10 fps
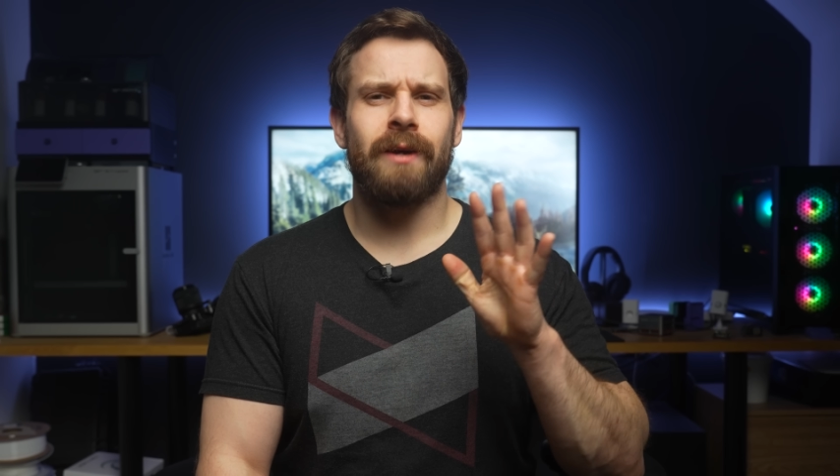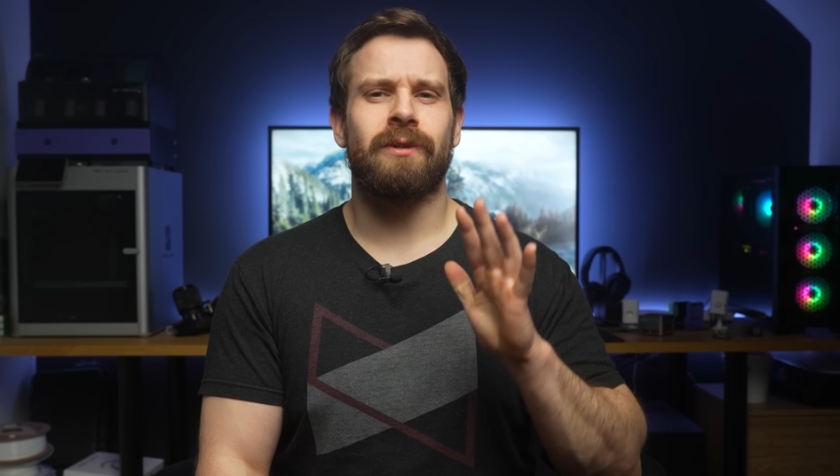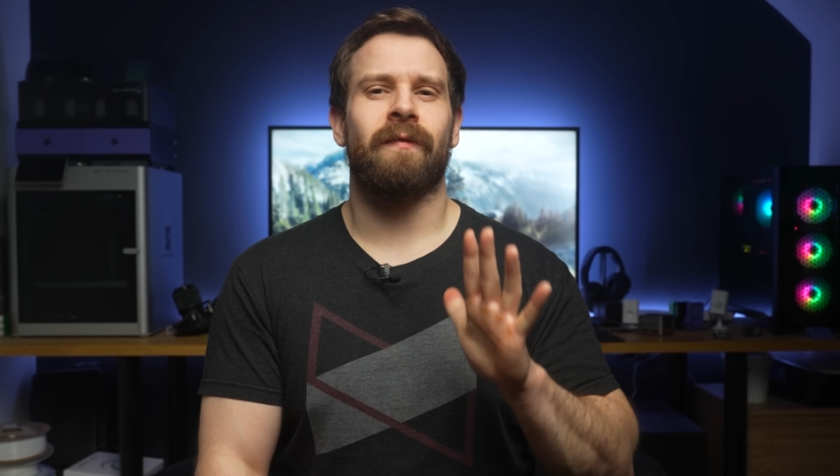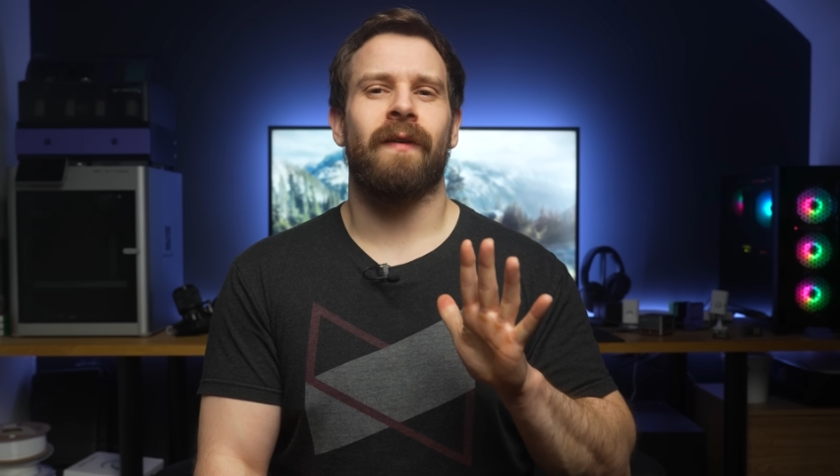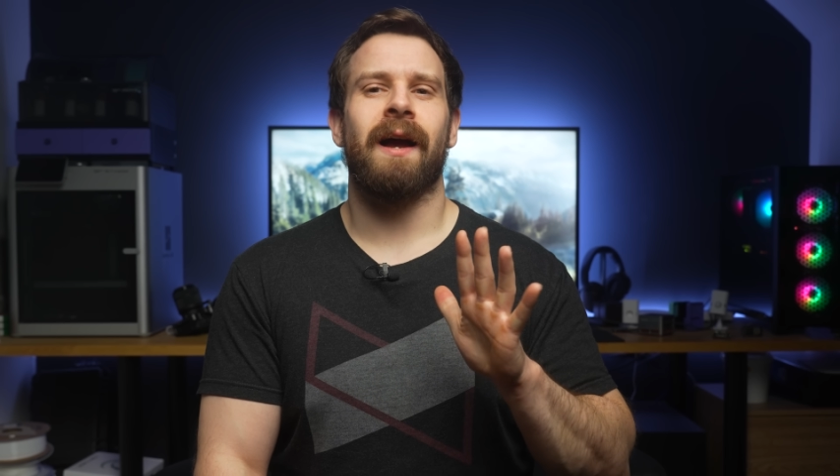out
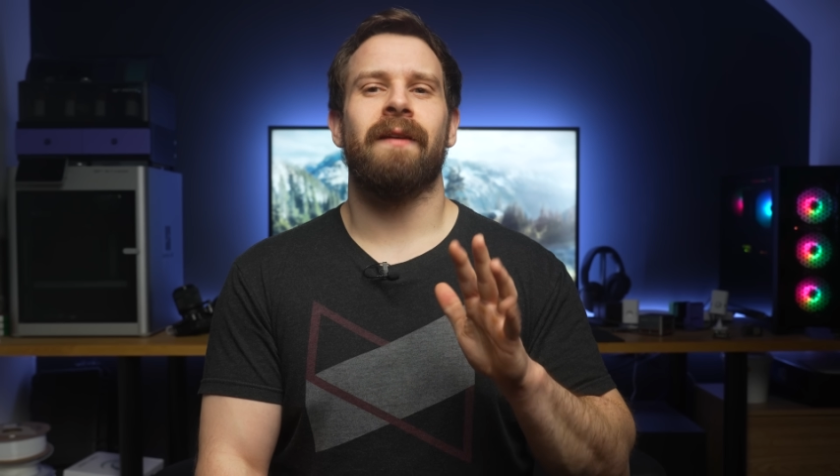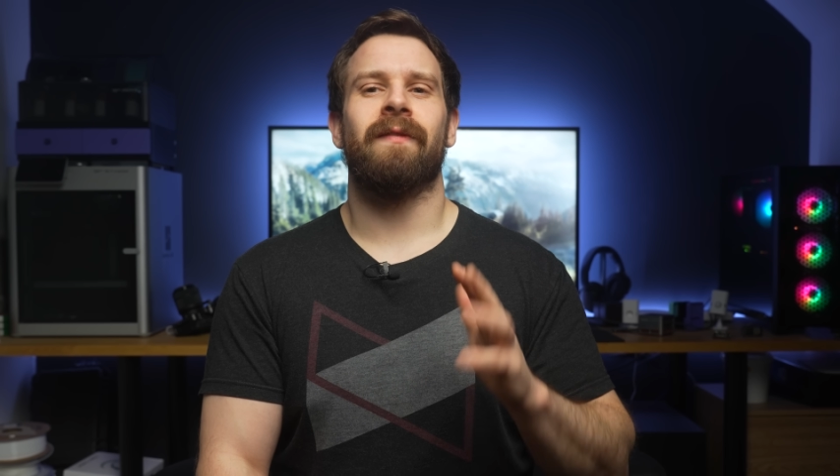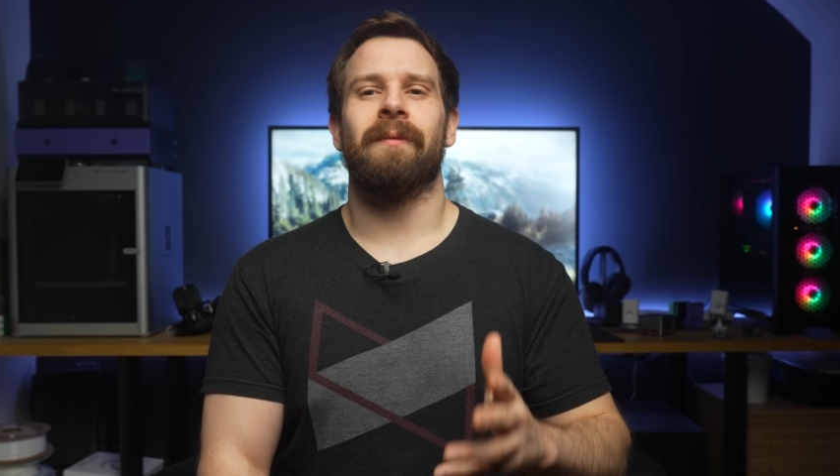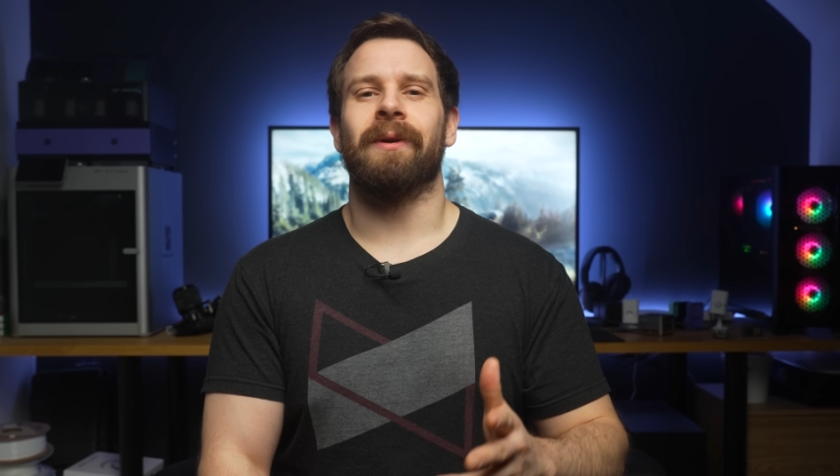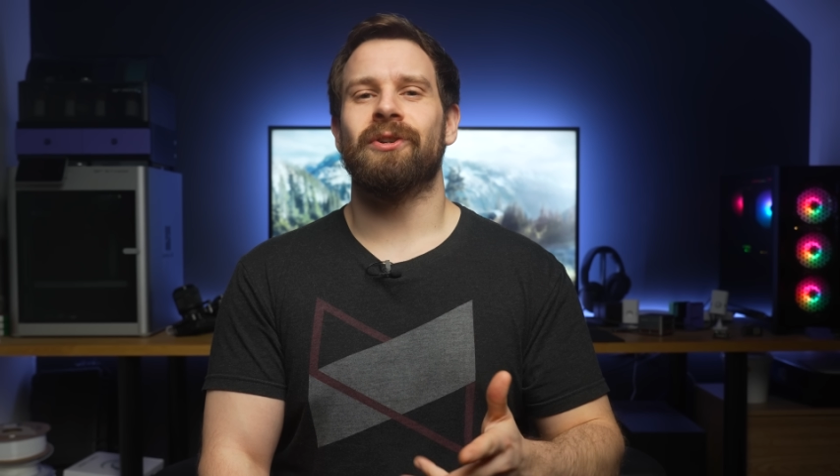of
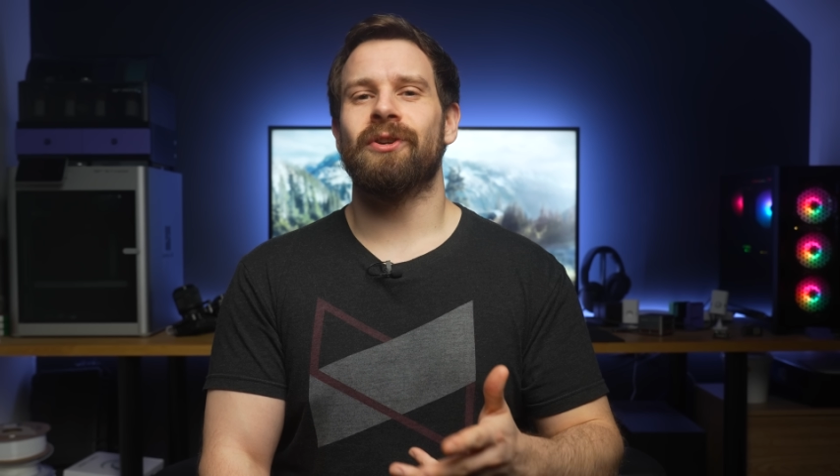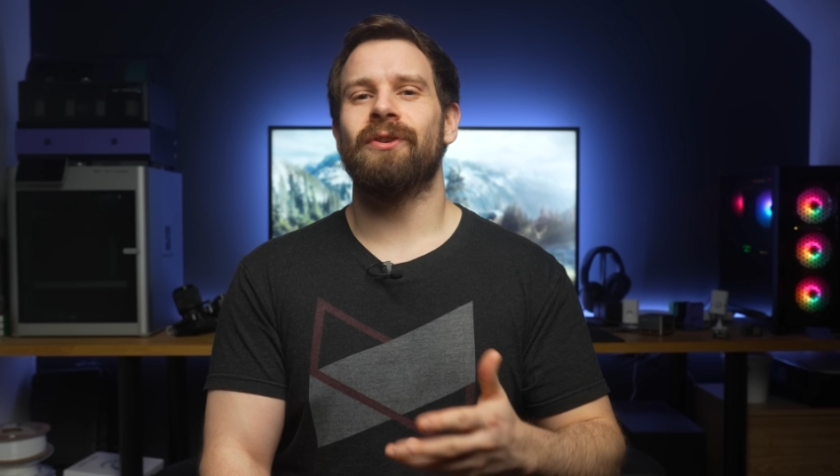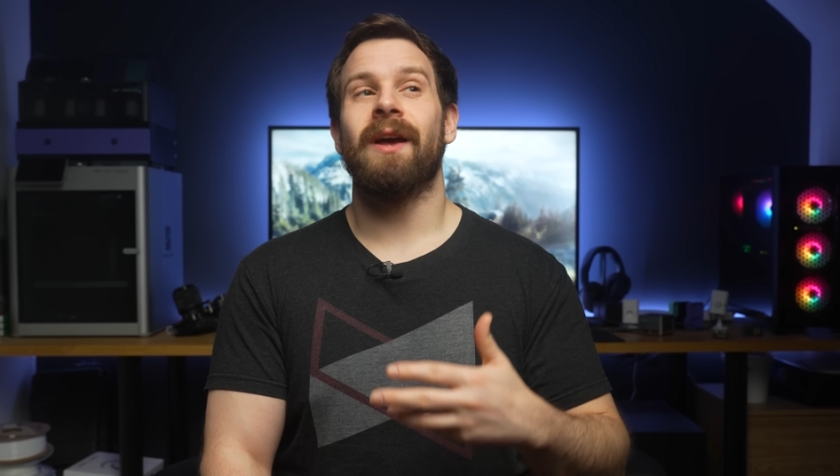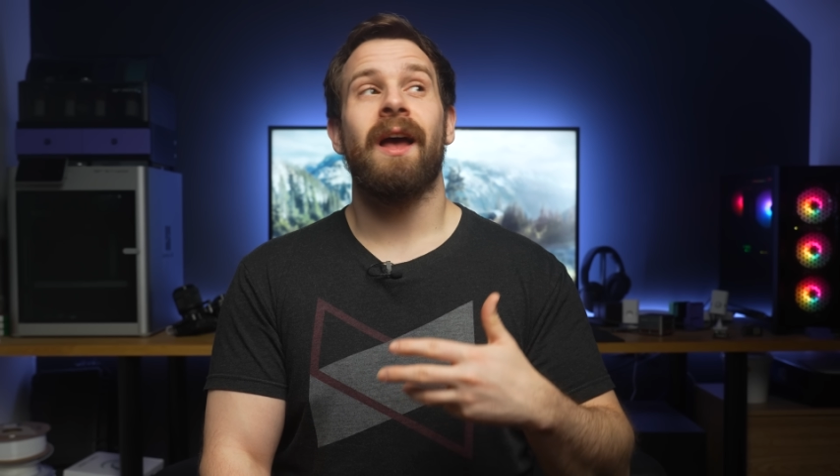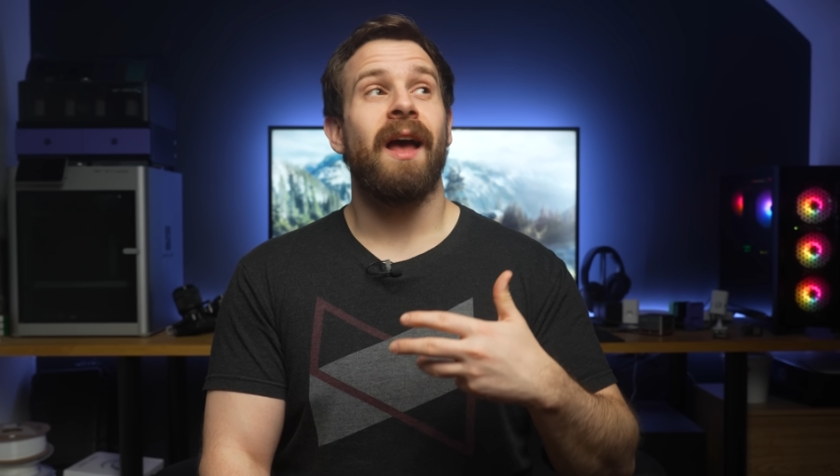five coming true,